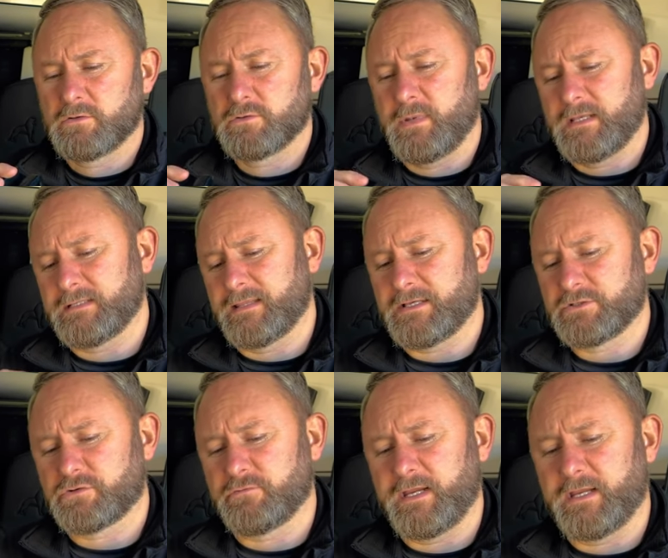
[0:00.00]
So basically that
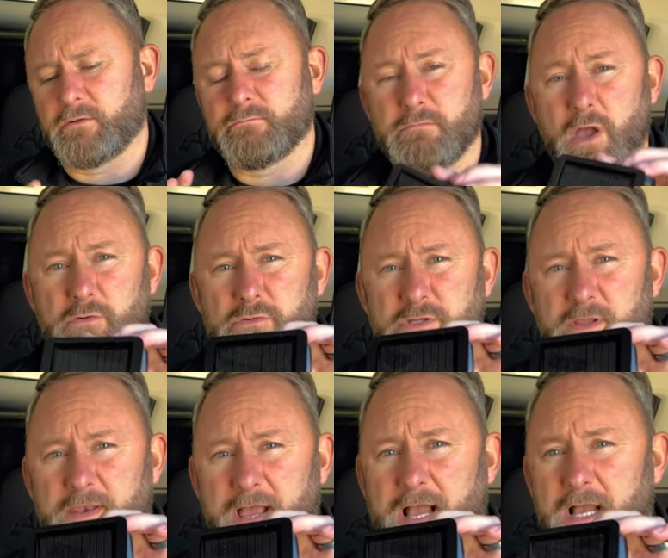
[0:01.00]
screen will mount to
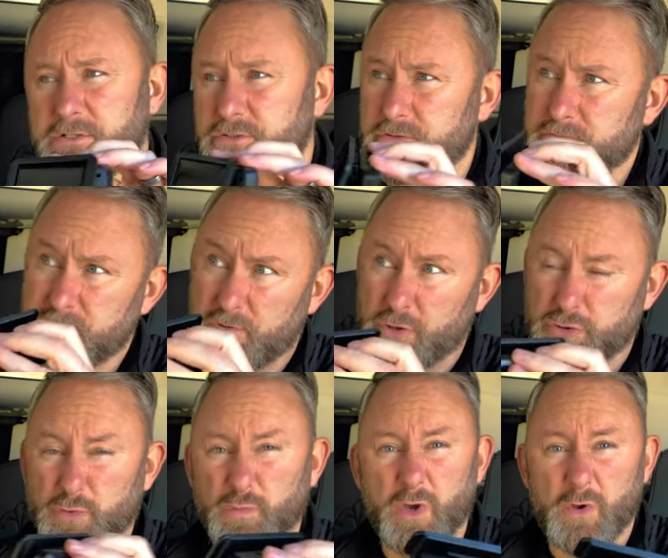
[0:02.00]
the dash or
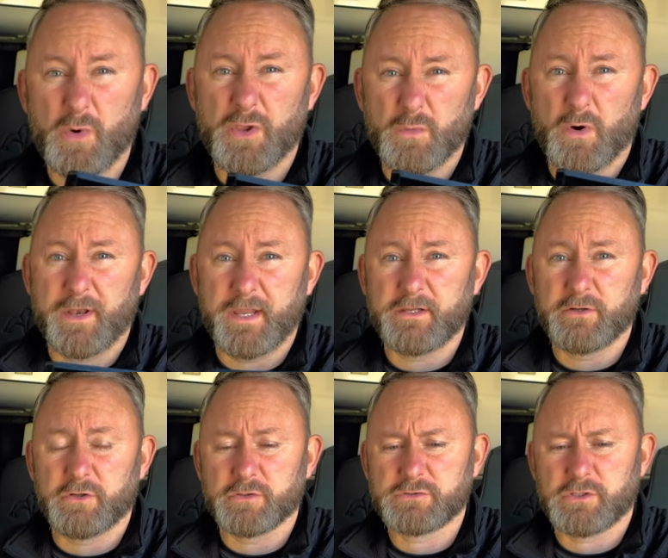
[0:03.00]
somewhere where you want it in
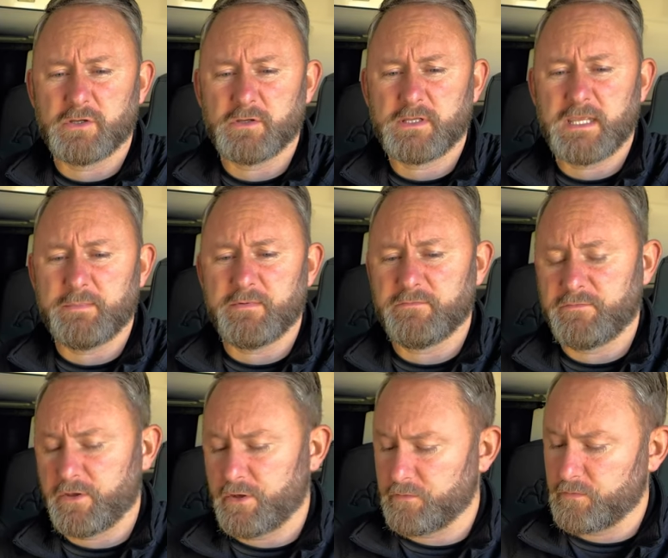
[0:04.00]
order to keep in
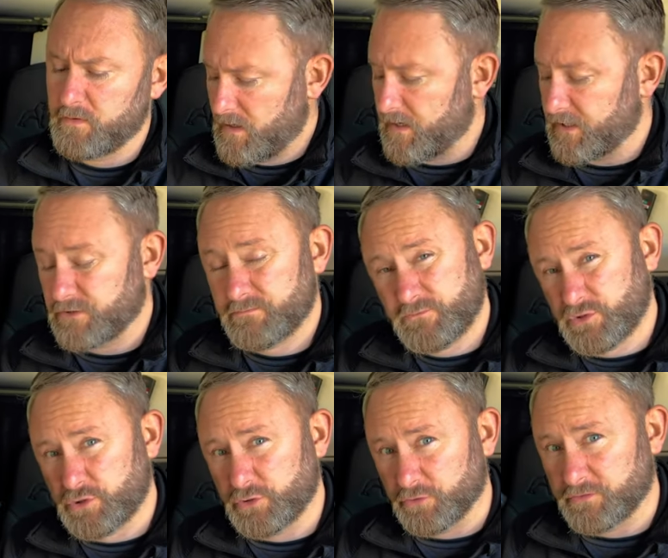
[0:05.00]
view and it
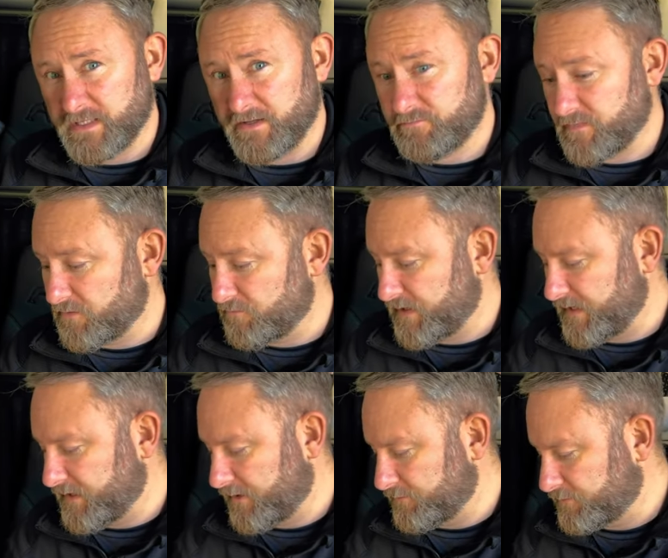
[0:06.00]
should give me a
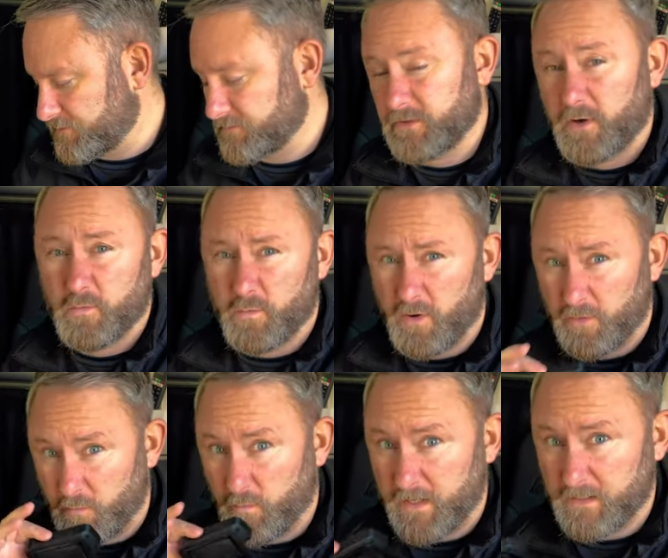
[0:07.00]
readout on what
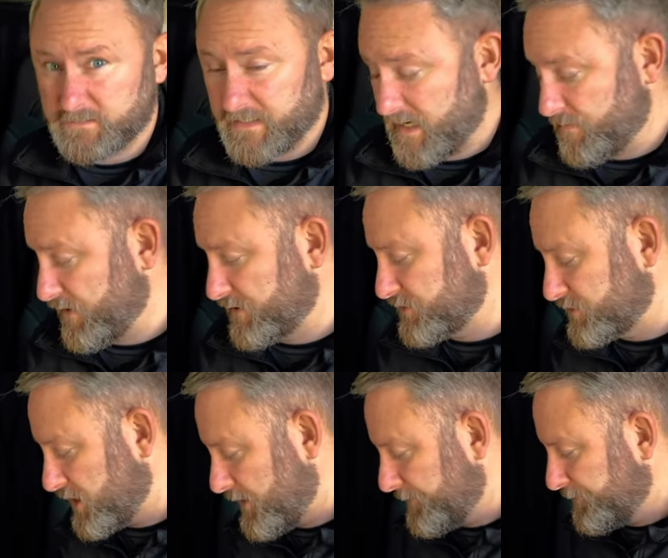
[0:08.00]
the wheel tyre
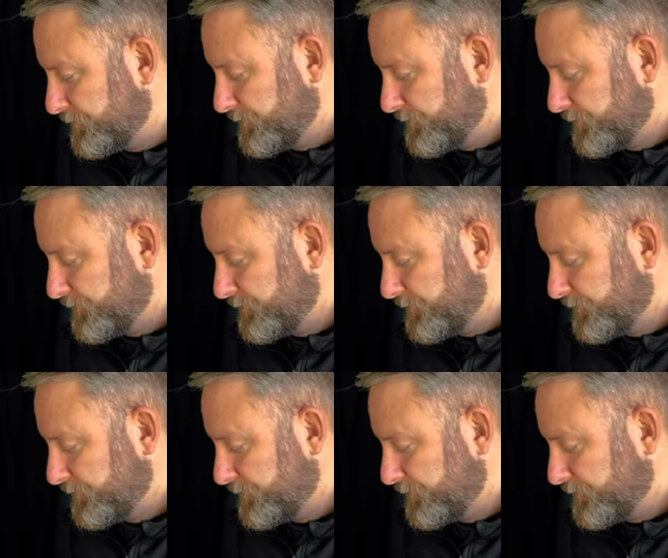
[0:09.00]
pressures are.